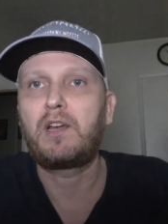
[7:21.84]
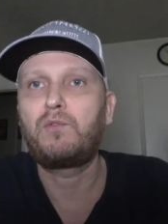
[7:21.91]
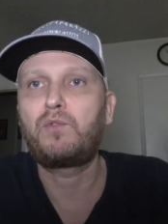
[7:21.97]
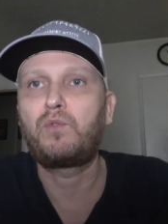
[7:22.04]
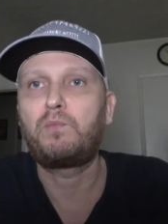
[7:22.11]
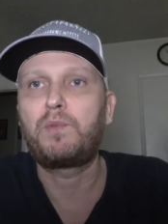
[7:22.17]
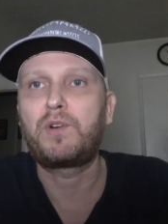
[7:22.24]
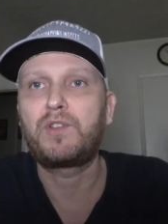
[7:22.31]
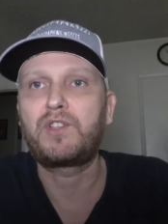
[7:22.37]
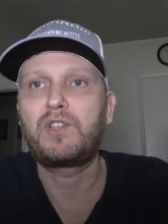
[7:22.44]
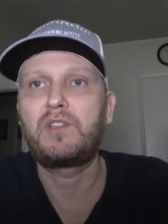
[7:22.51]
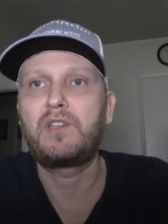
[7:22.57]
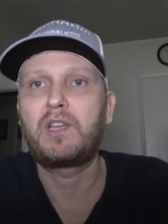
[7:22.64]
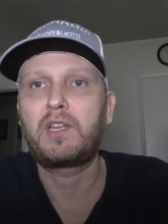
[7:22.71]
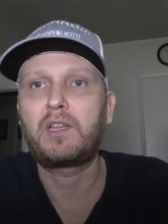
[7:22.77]
out to
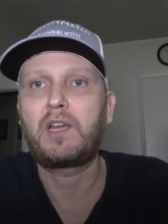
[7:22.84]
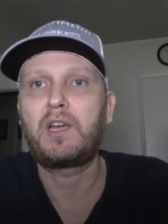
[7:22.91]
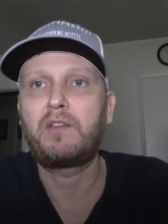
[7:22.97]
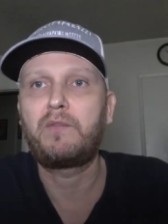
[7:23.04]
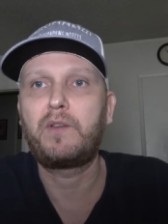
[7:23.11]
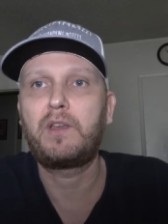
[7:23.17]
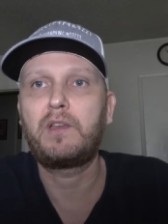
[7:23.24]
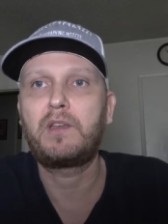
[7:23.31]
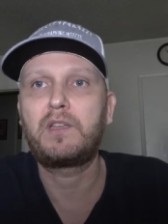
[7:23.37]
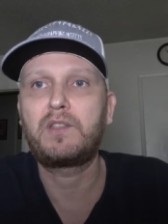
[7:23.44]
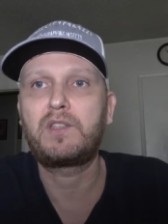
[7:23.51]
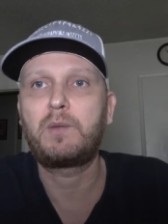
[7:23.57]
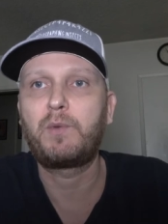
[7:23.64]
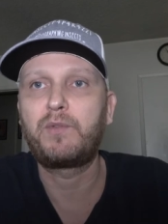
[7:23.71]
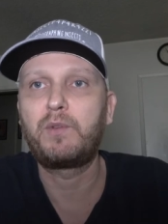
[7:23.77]
person that I think has
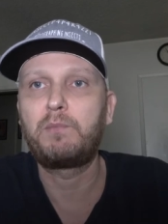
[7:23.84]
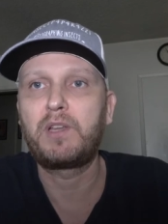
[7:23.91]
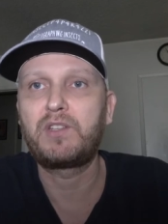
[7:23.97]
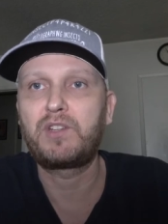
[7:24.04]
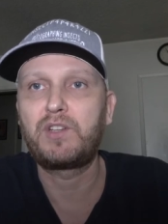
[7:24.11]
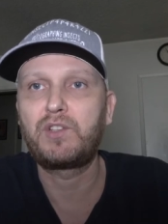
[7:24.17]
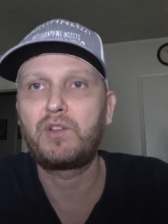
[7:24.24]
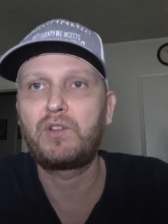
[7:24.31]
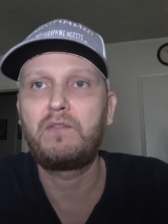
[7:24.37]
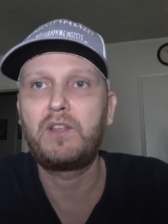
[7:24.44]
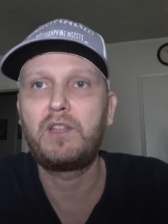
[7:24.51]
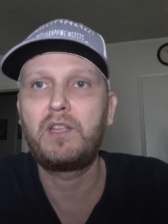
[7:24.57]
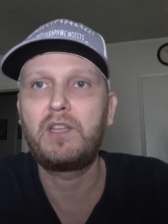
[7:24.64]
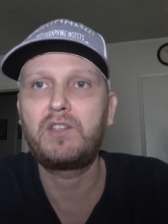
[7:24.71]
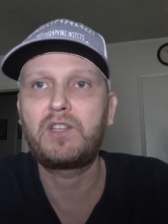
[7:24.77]
some of the best results
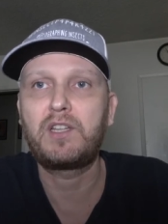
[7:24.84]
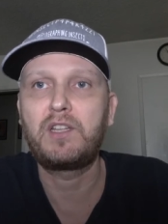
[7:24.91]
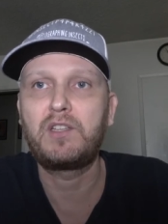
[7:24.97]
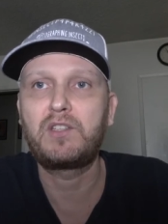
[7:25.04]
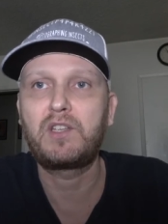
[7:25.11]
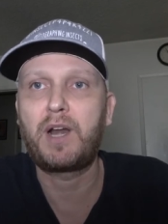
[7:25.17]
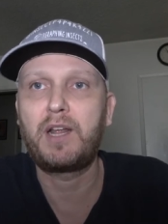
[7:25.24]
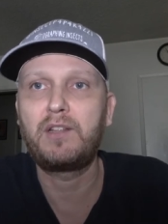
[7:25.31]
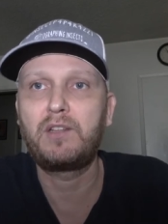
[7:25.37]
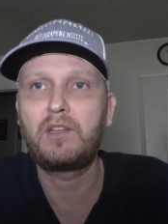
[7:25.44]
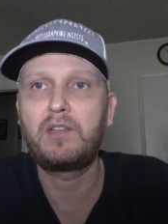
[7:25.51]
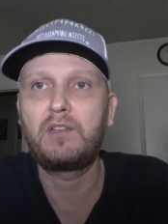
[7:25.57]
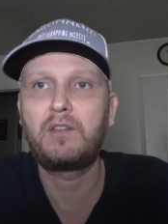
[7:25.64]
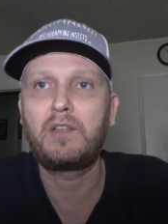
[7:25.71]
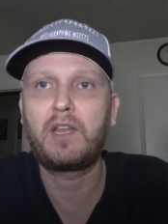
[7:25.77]
with this and it's
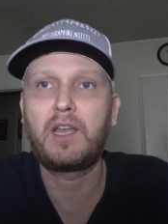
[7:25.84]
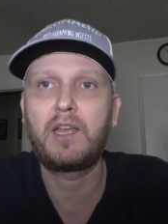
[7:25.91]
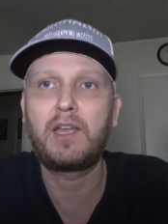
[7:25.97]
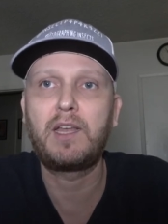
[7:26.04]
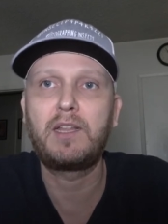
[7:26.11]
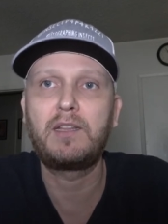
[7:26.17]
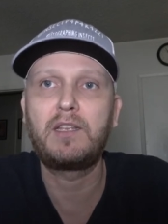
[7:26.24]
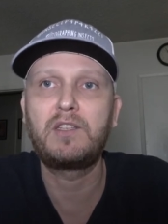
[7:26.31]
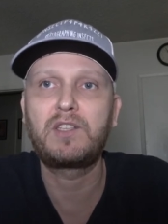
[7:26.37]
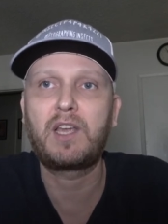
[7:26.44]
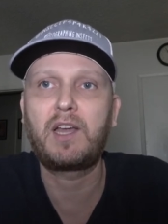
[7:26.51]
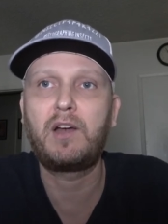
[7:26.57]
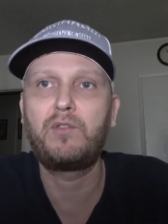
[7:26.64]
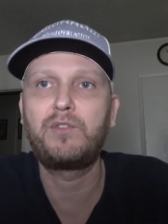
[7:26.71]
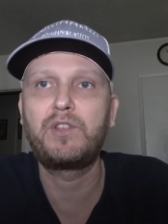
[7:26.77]
Brandon and his
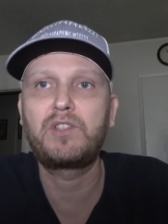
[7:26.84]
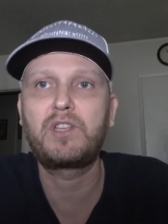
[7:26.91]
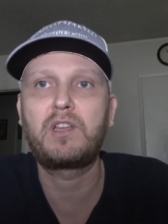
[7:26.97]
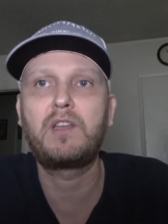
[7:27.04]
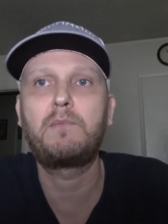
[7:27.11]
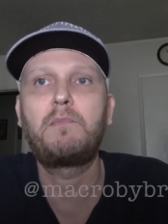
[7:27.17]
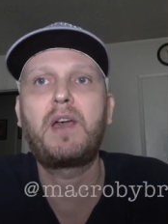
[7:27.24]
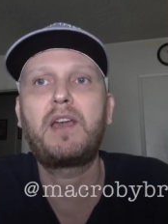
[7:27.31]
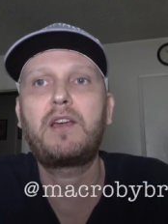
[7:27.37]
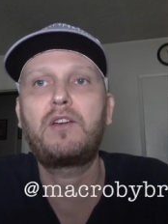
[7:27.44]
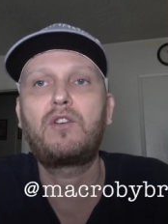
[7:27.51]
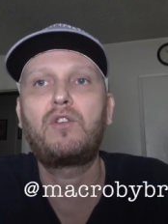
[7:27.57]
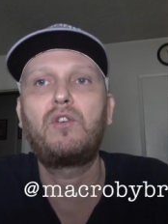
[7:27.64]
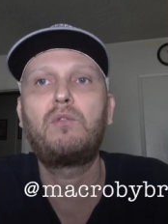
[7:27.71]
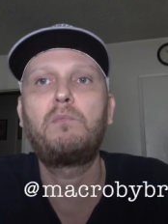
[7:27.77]
account is uh,
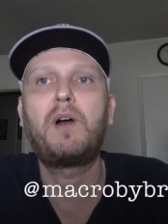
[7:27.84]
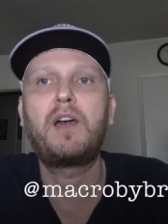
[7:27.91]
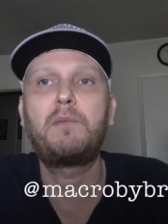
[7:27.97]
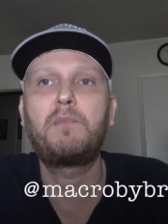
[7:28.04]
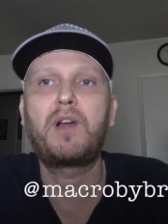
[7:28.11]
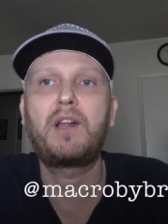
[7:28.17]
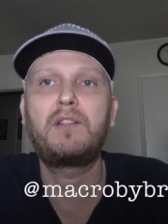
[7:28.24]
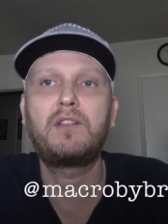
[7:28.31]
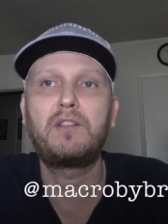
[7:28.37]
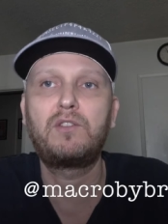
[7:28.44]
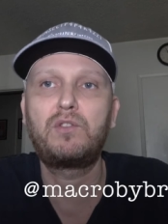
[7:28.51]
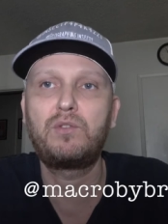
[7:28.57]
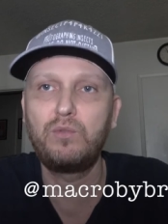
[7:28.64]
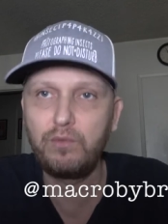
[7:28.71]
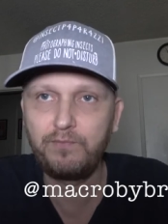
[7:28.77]
macro by
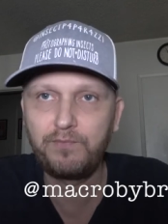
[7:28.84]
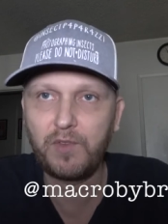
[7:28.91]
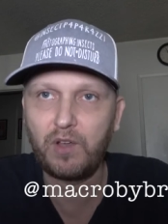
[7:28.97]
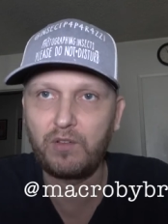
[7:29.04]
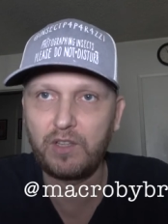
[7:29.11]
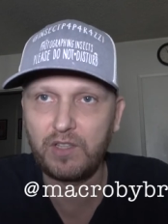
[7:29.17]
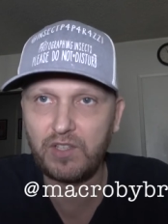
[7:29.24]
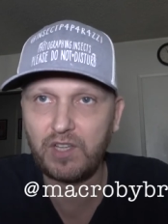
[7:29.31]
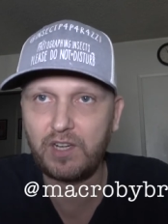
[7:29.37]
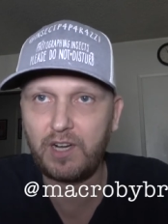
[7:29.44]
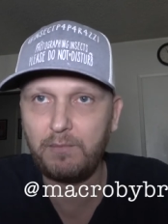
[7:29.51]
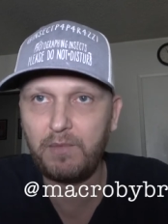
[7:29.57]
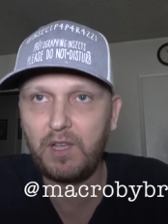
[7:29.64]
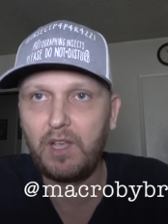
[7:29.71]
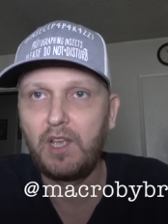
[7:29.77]
Brandon2 on
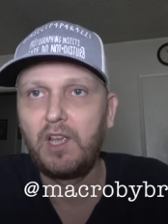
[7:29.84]
Instagram.